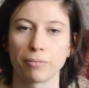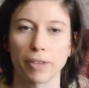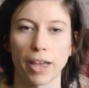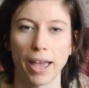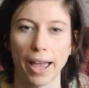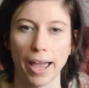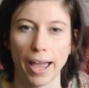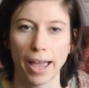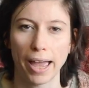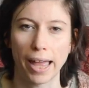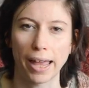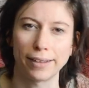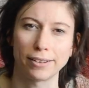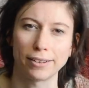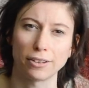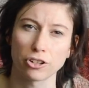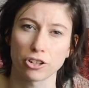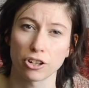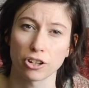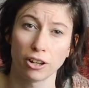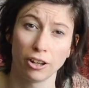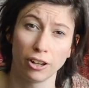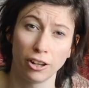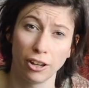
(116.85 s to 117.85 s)
And
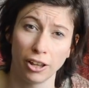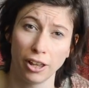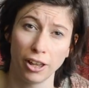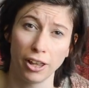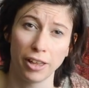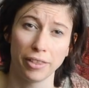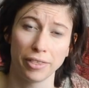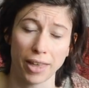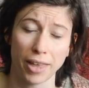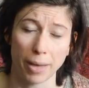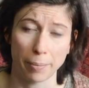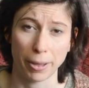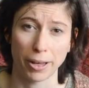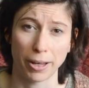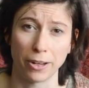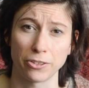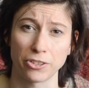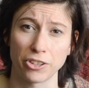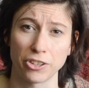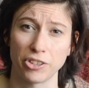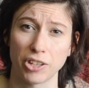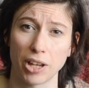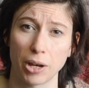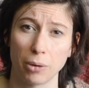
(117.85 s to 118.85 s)
that
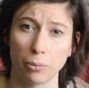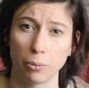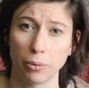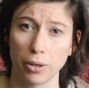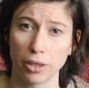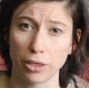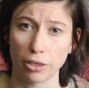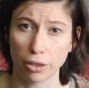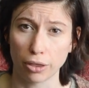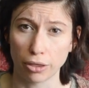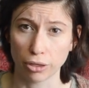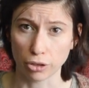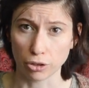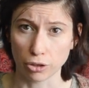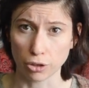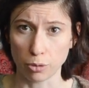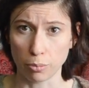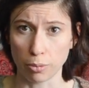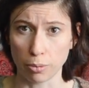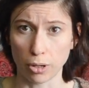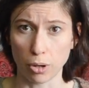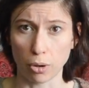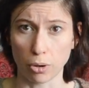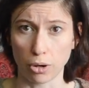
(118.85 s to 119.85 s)
balances out with the
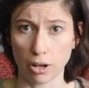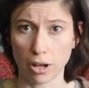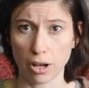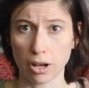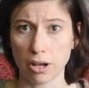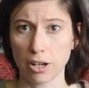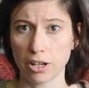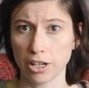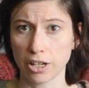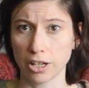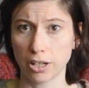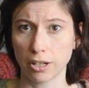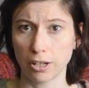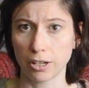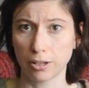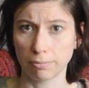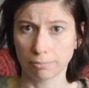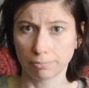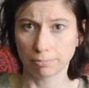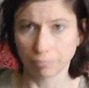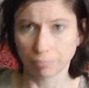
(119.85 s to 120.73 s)
super long cardigan,